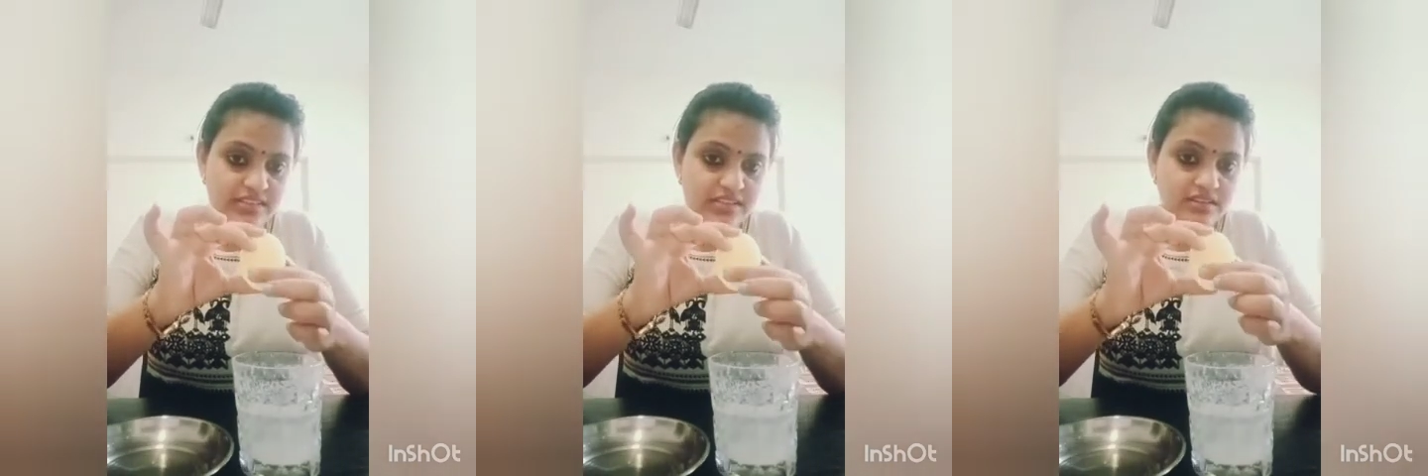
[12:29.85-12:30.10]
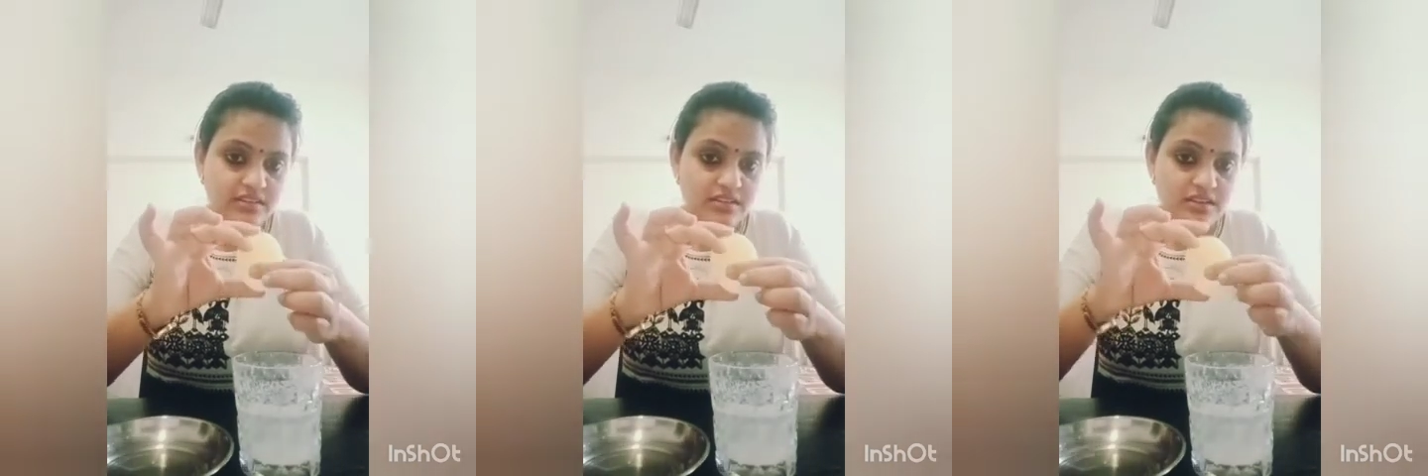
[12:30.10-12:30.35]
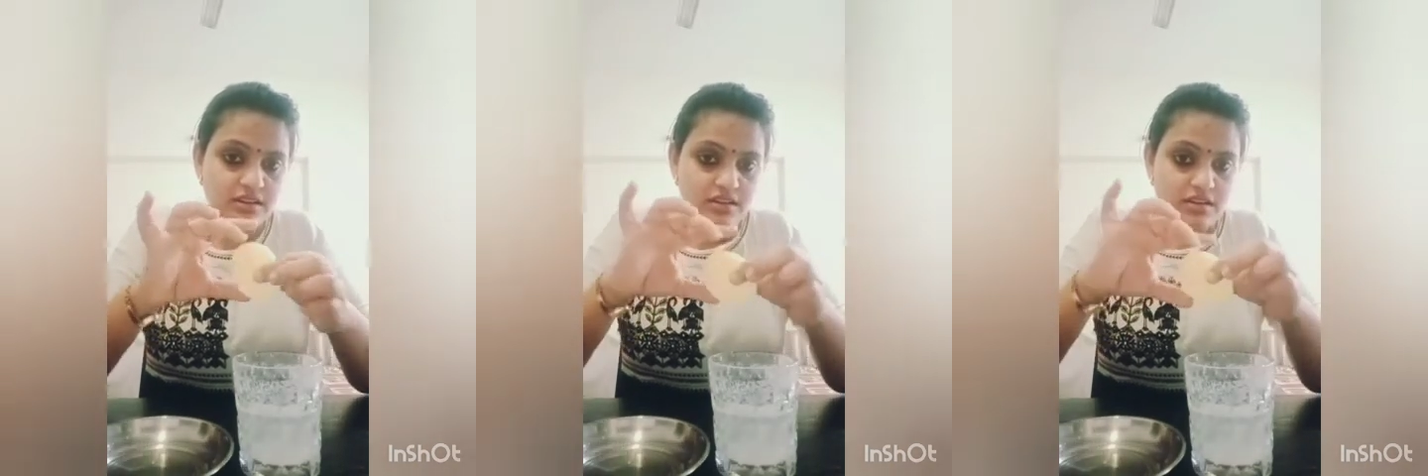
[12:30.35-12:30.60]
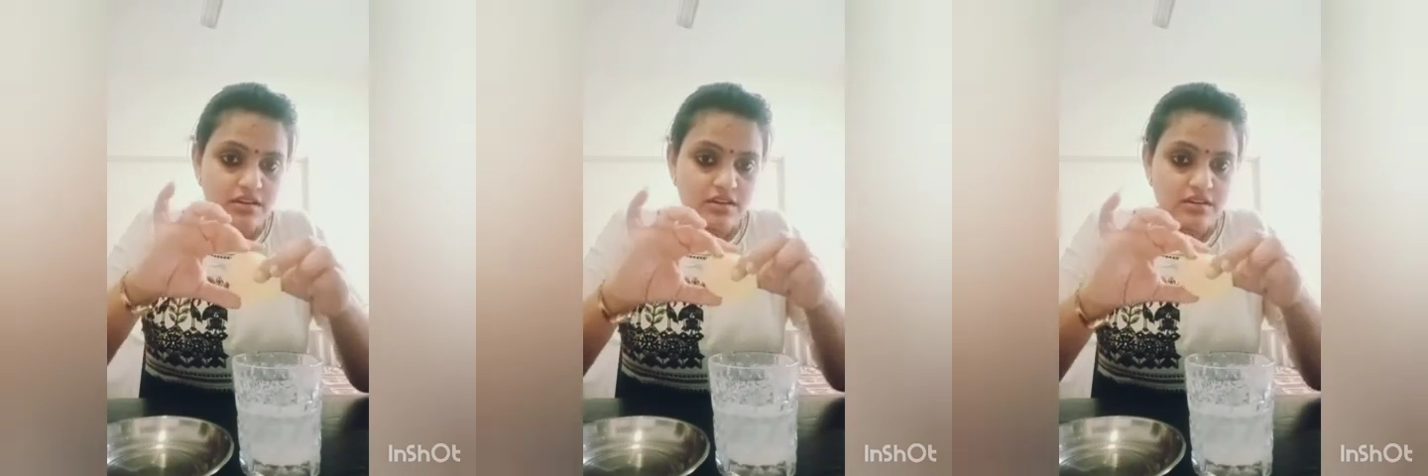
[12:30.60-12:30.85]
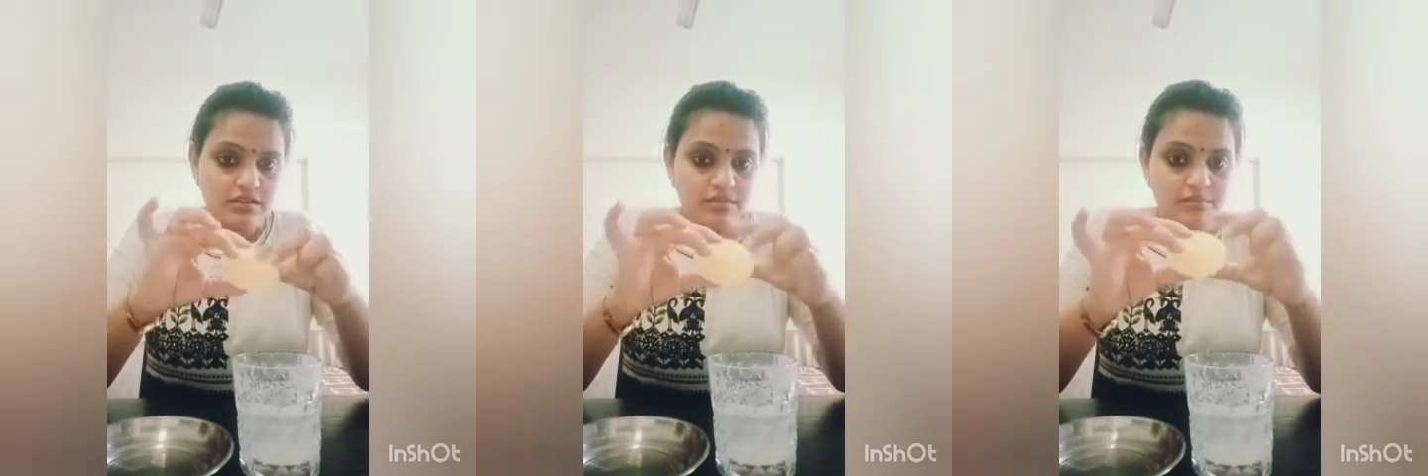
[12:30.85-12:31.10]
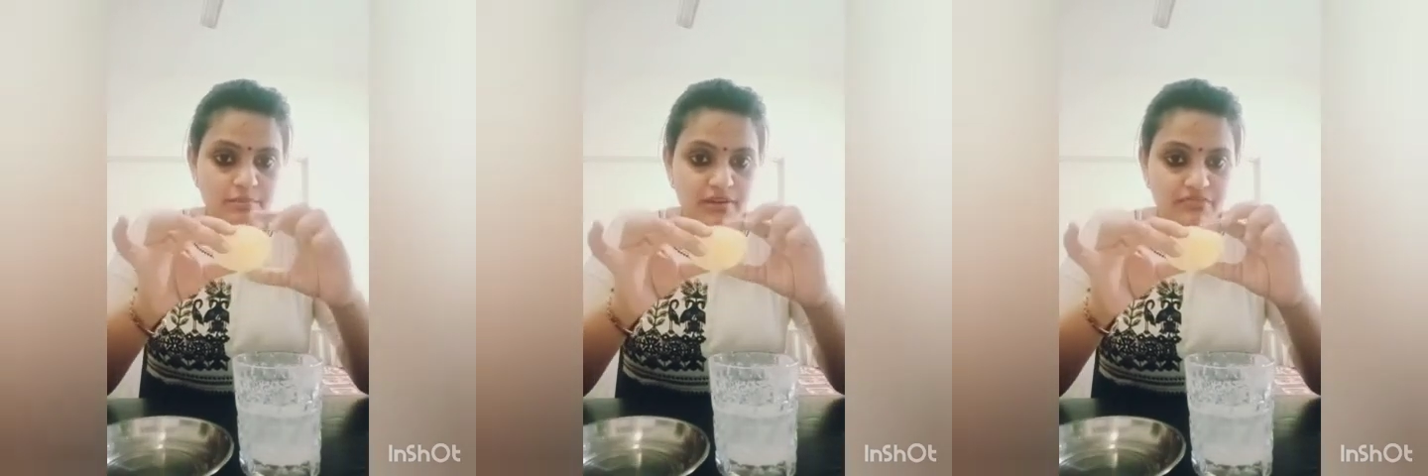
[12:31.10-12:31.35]
the
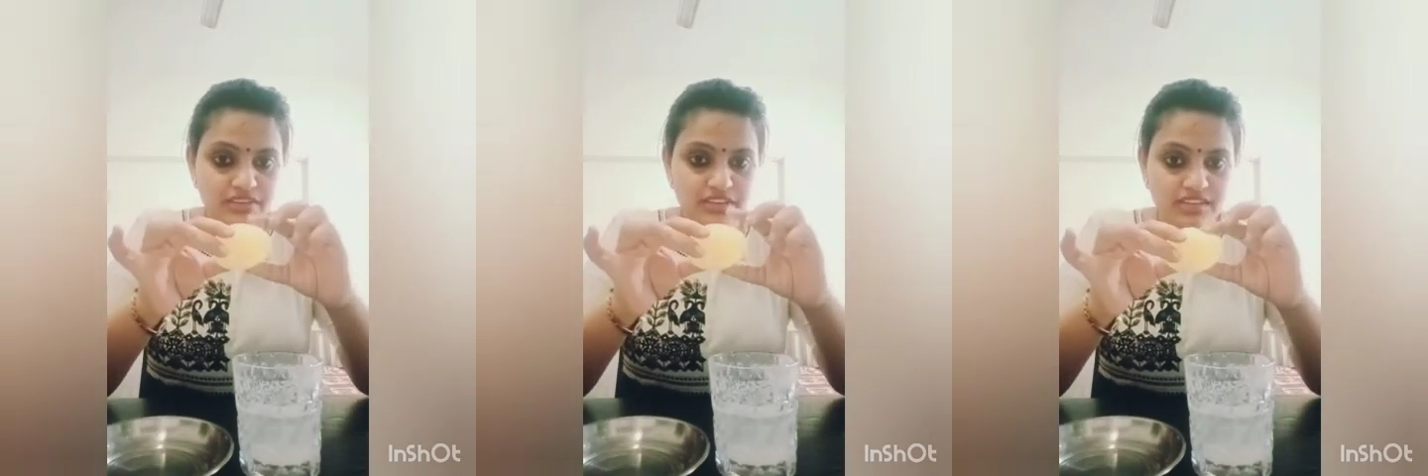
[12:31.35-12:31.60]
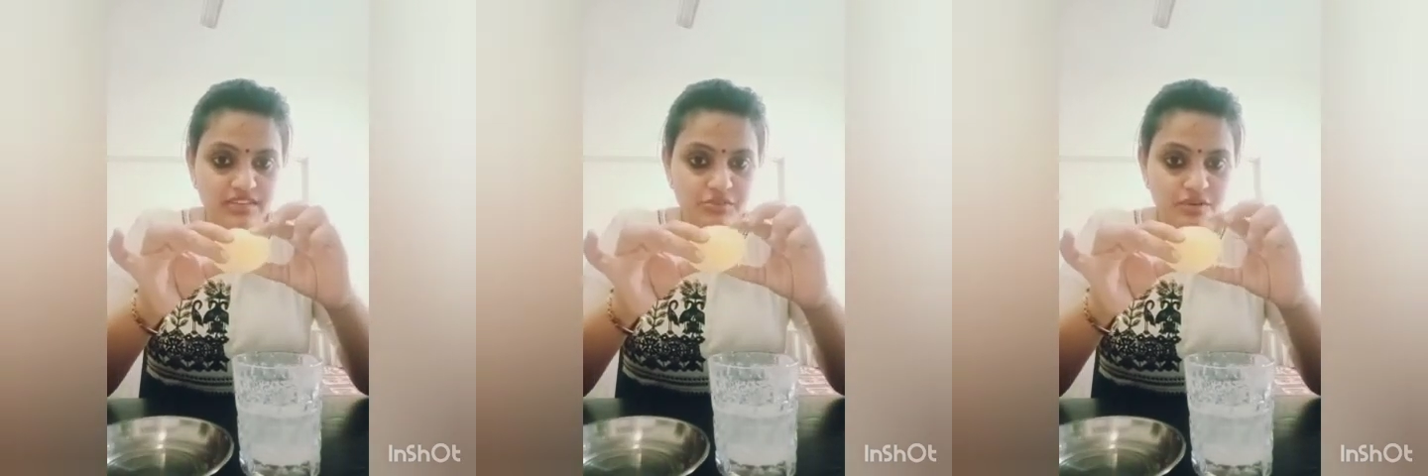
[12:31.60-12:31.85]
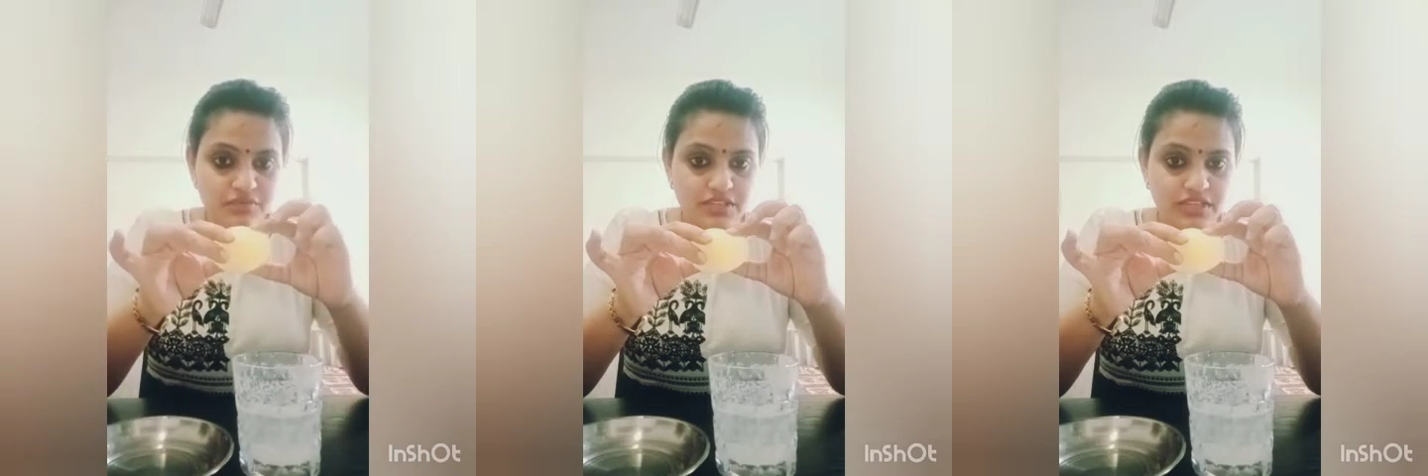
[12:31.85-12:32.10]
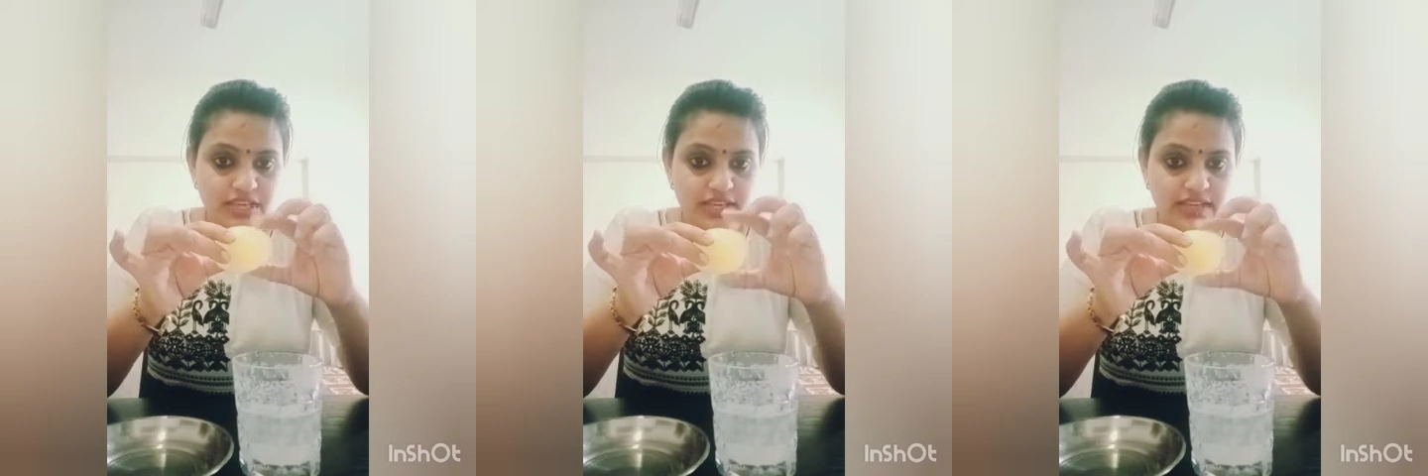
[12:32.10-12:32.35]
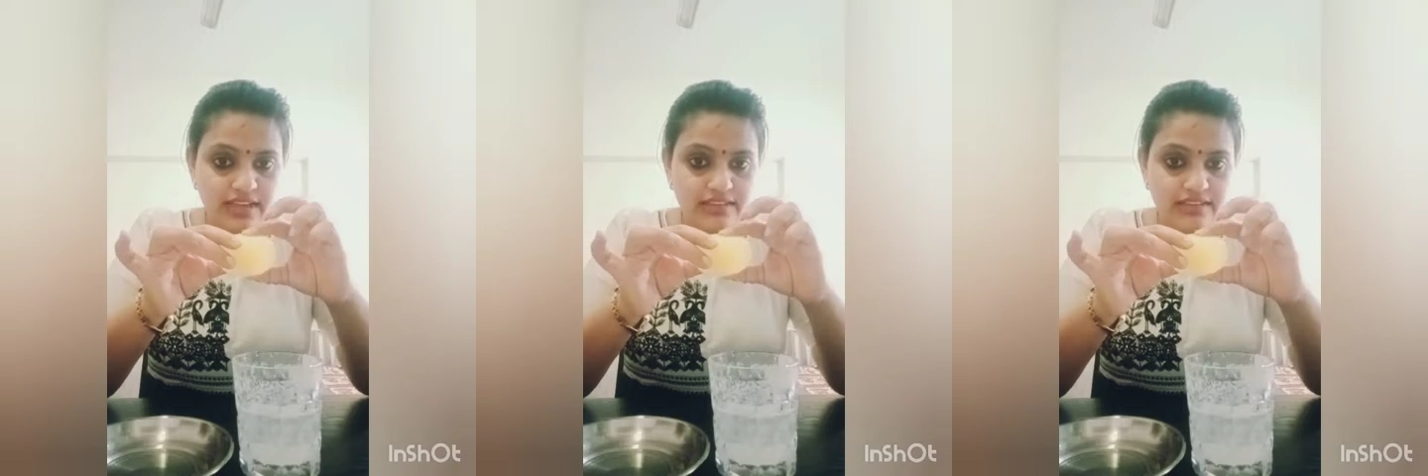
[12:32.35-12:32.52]
puffiness of the egg.